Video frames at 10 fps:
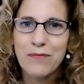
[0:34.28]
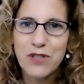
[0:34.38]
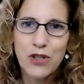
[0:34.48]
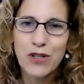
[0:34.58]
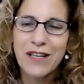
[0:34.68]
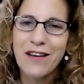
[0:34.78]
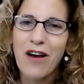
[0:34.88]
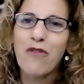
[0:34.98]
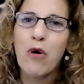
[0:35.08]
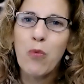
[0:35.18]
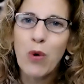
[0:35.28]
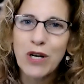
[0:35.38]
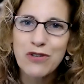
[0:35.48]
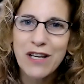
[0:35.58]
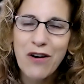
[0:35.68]
journey of
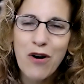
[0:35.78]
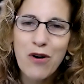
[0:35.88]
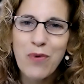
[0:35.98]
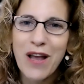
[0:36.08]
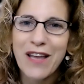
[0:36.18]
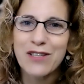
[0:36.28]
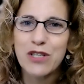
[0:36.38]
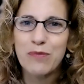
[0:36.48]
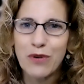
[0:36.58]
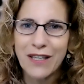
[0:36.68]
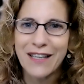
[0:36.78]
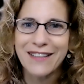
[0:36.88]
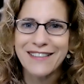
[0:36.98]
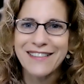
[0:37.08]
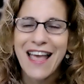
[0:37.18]
wondering our way to
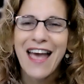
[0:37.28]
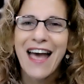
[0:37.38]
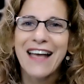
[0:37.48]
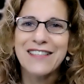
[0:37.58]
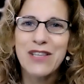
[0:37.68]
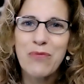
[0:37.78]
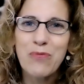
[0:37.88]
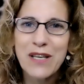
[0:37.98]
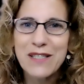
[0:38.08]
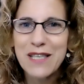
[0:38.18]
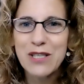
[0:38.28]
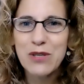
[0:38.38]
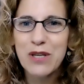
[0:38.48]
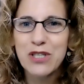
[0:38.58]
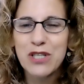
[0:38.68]
brilliant. And some weeks these
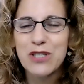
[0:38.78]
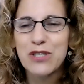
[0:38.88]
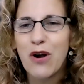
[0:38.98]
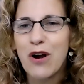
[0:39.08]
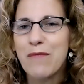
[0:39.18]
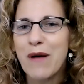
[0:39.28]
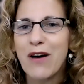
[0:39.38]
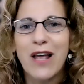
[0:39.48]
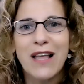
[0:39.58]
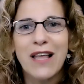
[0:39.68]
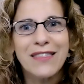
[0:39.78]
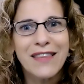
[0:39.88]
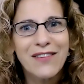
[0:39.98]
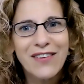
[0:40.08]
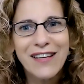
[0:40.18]
questions are about
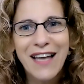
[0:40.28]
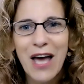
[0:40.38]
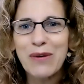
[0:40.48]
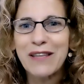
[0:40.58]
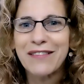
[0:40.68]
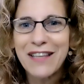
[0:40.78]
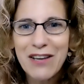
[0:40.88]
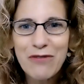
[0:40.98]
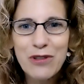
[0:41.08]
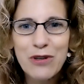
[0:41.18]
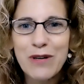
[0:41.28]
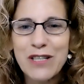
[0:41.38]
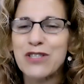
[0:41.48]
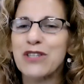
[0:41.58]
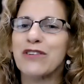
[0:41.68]
living how we live with
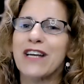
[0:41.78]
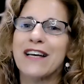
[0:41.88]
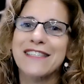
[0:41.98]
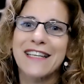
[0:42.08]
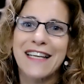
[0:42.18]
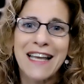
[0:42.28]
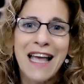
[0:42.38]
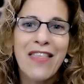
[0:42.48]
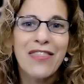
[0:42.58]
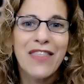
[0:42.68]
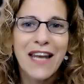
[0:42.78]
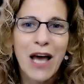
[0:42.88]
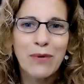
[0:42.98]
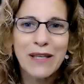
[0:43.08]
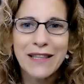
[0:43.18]
courageous curiosity, then
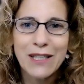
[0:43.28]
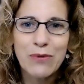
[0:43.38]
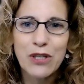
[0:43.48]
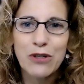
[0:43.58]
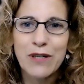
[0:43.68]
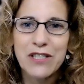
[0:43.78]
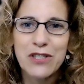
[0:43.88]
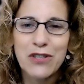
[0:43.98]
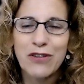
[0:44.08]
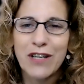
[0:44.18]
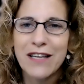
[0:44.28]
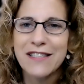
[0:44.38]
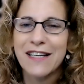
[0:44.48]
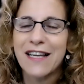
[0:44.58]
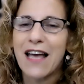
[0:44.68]
how we lead with courageous
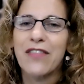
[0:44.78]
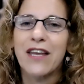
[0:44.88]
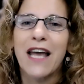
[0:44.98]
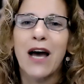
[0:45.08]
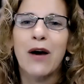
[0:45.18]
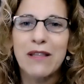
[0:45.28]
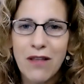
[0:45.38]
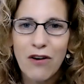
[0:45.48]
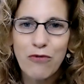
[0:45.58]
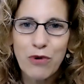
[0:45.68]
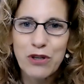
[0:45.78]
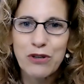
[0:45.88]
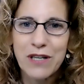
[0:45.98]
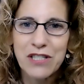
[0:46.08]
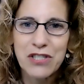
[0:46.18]
curiosity, and then how we love with
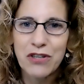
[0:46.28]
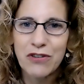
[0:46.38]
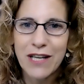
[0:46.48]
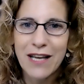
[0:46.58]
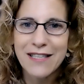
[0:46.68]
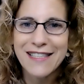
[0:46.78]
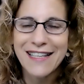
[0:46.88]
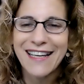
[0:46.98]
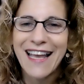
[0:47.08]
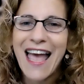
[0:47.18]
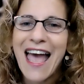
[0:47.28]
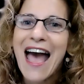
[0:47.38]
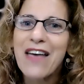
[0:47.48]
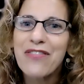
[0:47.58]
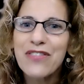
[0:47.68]
courageous curiosity.
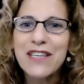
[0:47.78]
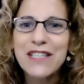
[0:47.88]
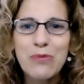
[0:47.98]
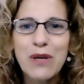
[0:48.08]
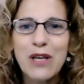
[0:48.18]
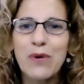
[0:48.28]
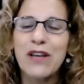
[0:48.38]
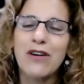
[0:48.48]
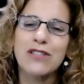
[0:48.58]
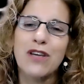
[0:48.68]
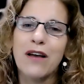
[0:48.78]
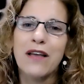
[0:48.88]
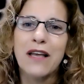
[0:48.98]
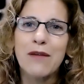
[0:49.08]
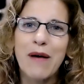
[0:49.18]
And this week, we are
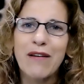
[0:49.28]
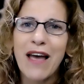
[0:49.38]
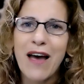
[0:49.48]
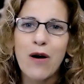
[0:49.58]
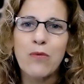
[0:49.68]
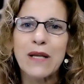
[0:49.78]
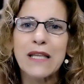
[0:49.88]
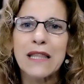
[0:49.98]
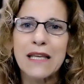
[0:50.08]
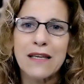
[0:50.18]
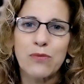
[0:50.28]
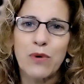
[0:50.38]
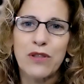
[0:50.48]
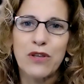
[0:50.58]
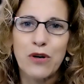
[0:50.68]
talking about how we lead
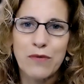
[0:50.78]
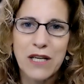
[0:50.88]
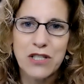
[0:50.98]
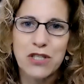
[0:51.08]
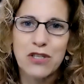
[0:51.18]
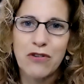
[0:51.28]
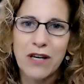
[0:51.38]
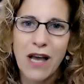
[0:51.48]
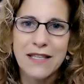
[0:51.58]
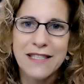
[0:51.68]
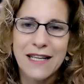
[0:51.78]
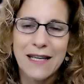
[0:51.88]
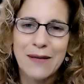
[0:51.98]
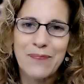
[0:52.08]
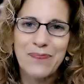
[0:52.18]
with courageous
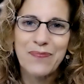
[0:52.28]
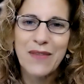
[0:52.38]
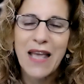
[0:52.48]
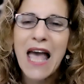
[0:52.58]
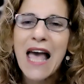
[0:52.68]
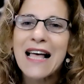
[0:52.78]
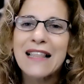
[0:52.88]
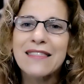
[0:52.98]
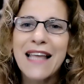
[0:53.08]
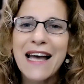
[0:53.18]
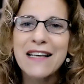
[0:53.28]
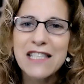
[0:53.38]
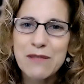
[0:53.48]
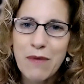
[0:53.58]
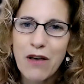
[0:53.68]
curiosity.
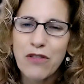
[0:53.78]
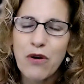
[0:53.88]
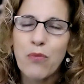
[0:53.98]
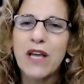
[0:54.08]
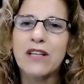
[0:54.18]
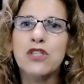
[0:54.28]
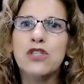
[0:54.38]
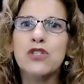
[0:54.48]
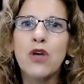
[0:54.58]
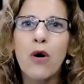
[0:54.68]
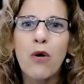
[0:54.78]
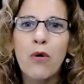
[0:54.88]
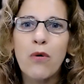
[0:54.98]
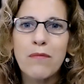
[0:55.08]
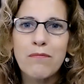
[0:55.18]
Last month, we got
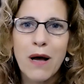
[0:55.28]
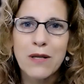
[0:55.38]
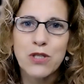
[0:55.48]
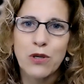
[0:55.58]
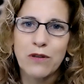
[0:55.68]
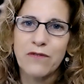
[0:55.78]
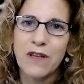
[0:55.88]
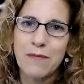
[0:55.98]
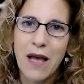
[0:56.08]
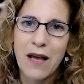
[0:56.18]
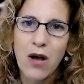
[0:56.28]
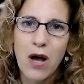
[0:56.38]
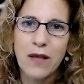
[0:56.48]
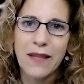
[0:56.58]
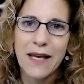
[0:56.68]
so much good feedback
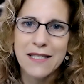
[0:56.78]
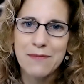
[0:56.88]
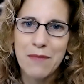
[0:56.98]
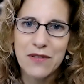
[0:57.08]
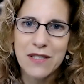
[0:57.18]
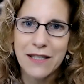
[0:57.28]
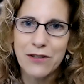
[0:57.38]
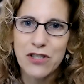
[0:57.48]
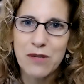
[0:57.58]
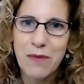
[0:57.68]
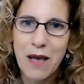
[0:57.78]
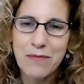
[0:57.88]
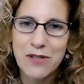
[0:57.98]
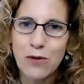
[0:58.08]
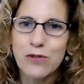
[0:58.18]
on last month's leadership
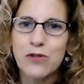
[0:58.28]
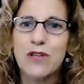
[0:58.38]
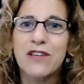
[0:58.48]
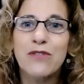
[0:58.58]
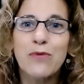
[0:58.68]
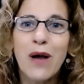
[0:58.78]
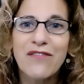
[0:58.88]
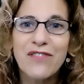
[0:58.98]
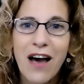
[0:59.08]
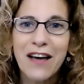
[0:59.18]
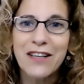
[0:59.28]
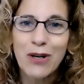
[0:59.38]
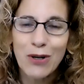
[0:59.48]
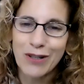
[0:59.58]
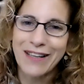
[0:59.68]
episode, so that if you have not
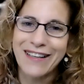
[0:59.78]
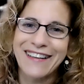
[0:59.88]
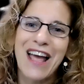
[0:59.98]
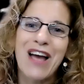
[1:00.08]
heard it,